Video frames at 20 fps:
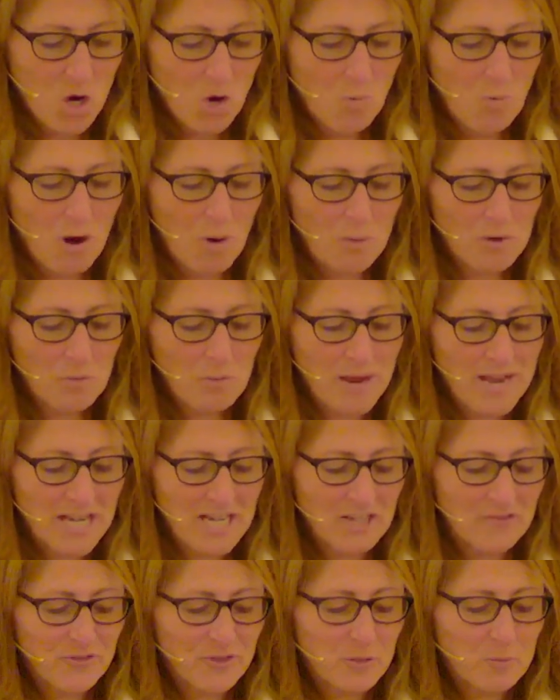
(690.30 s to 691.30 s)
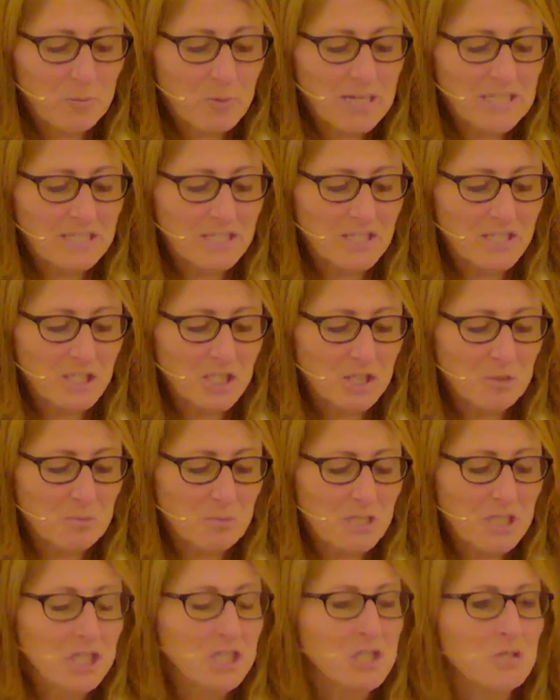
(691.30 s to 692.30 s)
While we waited for the president to
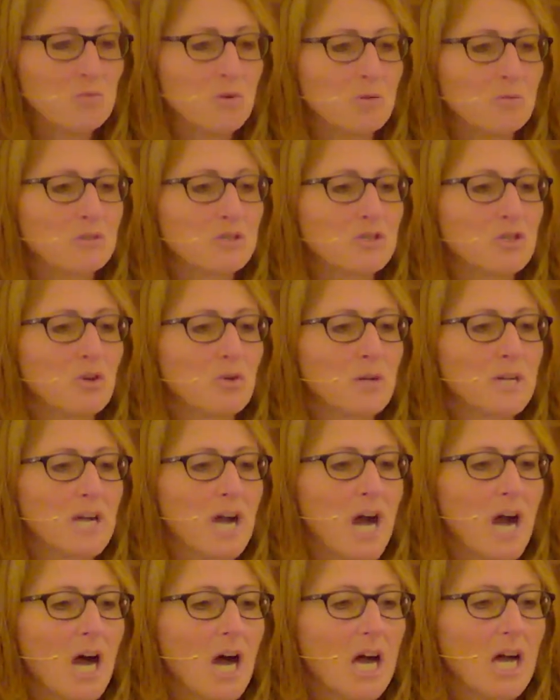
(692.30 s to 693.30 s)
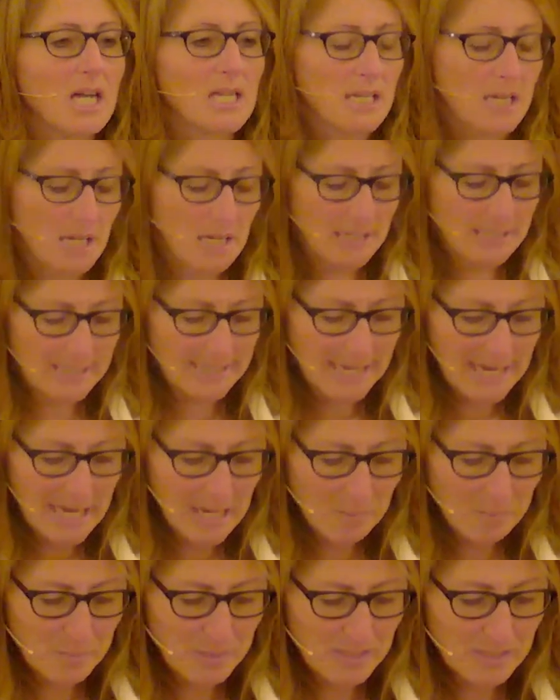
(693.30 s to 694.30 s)
mention what was going on
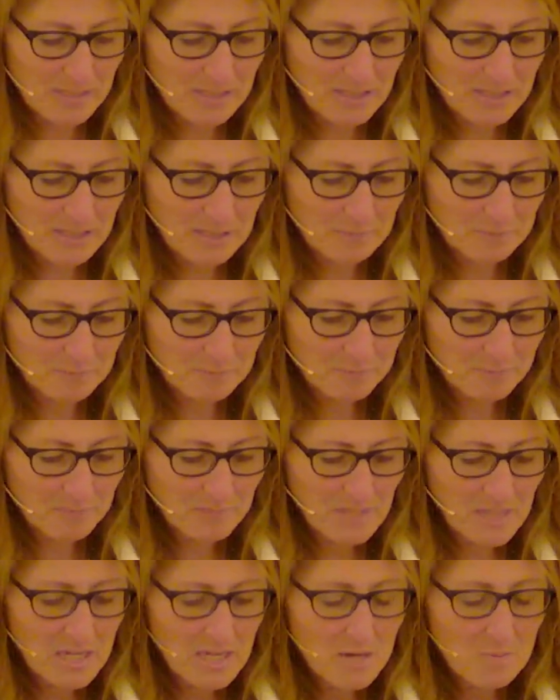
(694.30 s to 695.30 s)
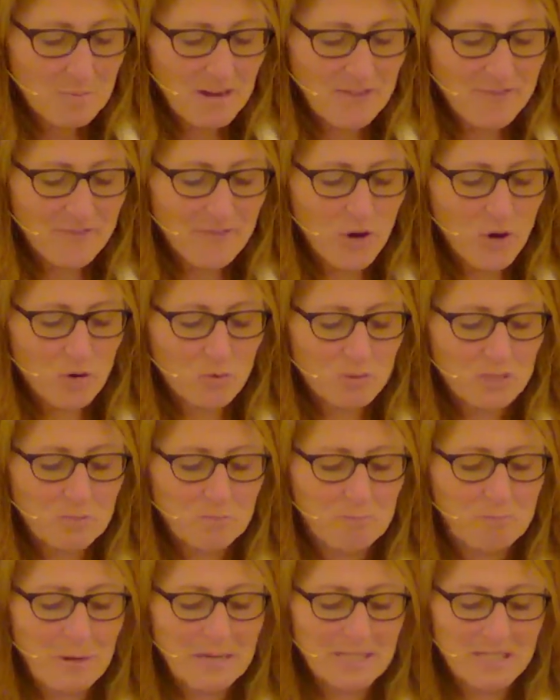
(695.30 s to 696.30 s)
campus, my phone was
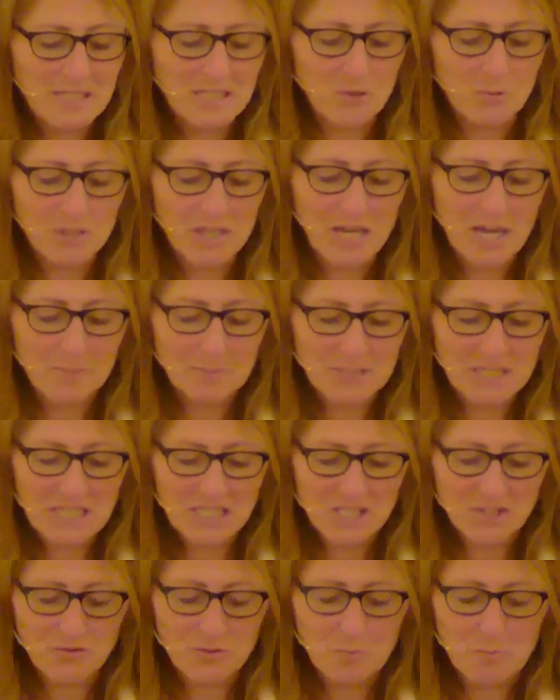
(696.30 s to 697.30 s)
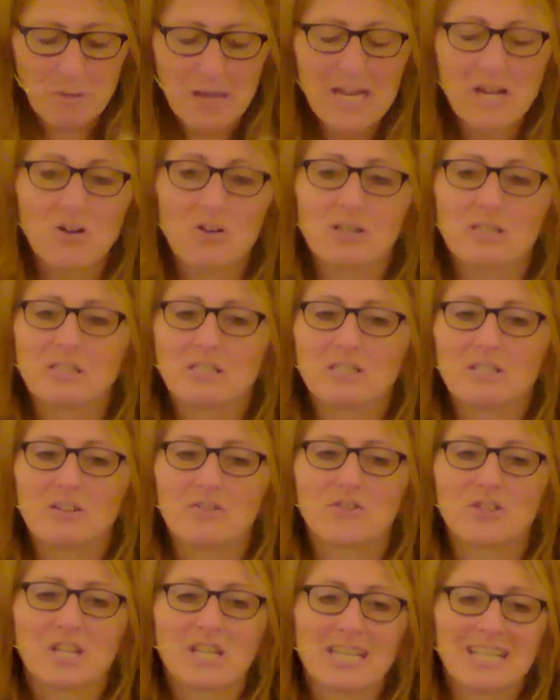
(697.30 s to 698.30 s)
buzzing with updates from parents
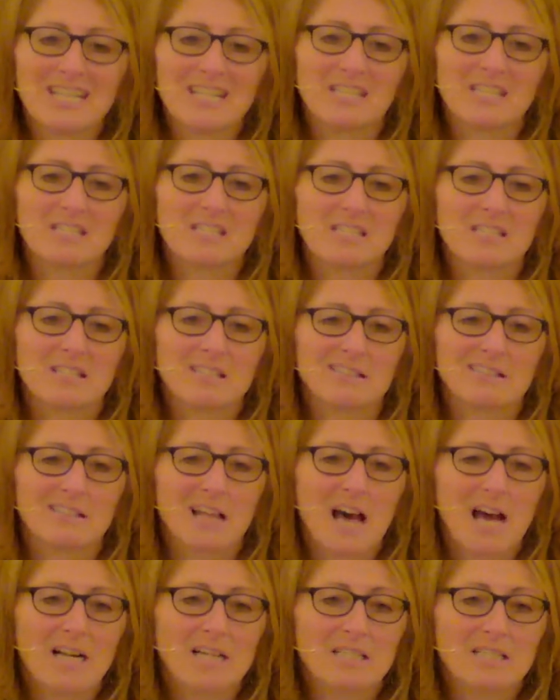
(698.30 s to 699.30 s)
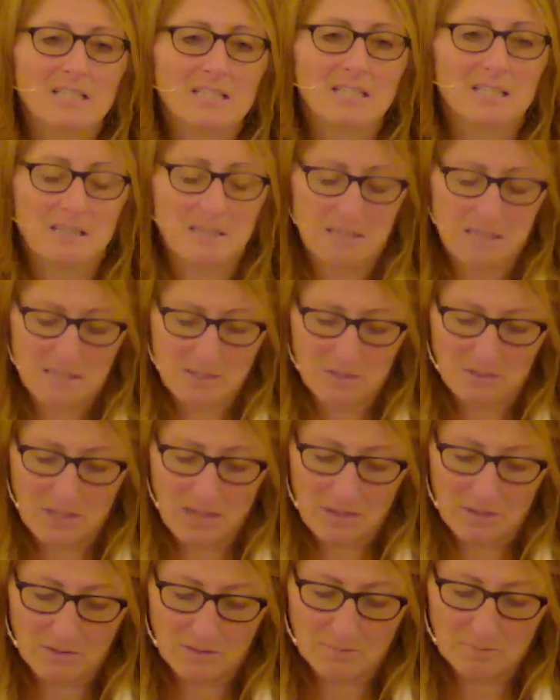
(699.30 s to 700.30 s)
of the kids locked in the
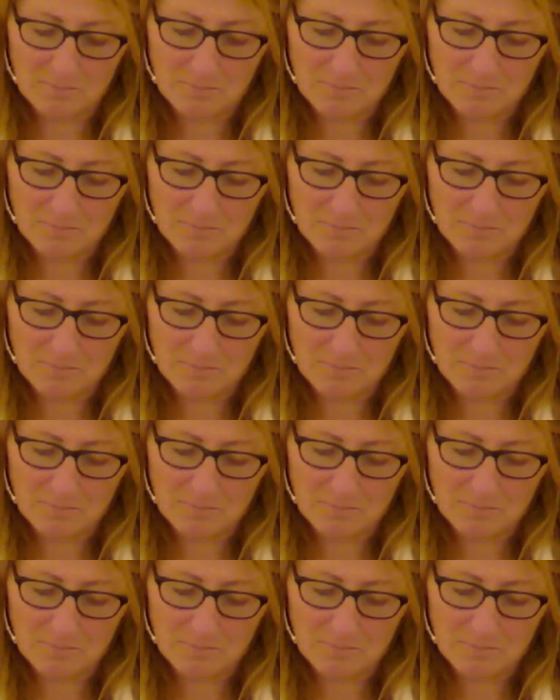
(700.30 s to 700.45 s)
Hillel.